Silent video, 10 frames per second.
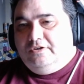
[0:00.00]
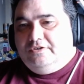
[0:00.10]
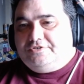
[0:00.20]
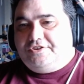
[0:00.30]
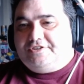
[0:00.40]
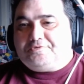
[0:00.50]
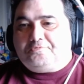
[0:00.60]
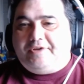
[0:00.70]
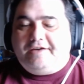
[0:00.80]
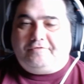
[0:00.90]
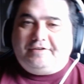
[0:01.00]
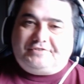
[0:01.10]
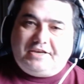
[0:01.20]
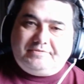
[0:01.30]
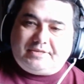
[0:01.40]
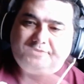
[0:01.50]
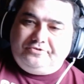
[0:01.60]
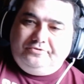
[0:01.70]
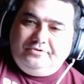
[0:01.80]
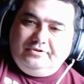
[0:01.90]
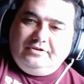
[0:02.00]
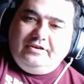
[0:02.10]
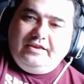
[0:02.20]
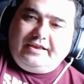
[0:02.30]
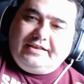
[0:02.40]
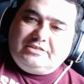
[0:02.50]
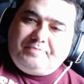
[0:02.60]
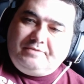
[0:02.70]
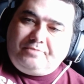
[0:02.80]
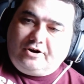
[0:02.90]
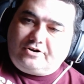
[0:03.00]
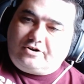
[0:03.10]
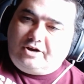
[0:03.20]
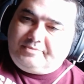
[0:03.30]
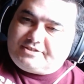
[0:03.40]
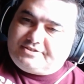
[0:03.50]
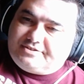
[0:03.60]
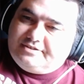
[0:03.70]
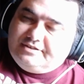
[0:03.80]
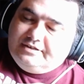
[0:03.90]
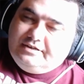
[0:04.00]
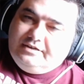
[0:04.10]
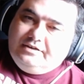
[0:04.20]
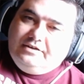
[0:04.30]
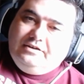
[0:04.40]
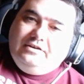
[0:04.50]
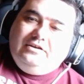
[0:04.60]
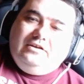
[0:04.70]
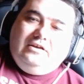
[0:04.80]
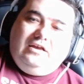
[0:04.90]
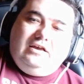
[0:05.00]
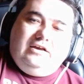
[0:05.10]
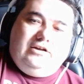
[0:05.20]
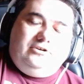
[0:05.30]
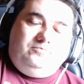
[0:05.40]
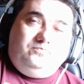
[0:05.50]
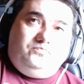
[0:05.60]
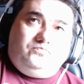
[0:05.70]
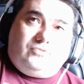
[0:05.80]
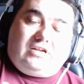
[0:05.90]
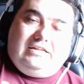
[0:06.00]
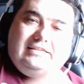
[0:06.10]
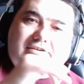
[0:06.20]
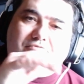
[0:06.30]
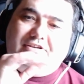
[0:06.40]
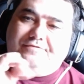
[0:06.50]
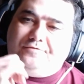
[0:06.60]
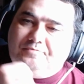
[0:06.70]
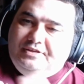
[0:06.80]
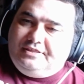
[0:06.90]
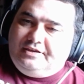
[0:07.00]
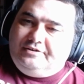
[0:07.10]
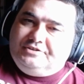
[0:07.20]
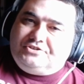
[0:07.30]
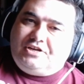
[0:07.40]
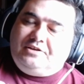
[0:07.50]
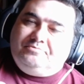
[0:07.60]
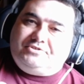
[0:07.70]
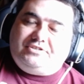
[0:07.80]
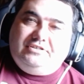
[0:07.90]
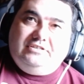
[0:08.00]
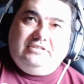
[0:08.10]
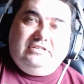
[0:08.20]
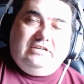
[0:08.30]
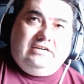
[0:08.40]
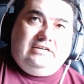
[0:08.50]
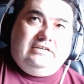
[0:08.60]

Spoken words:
So this is what we have. We have James W. against Ben Parker Comics. Clear winner for me there is James. He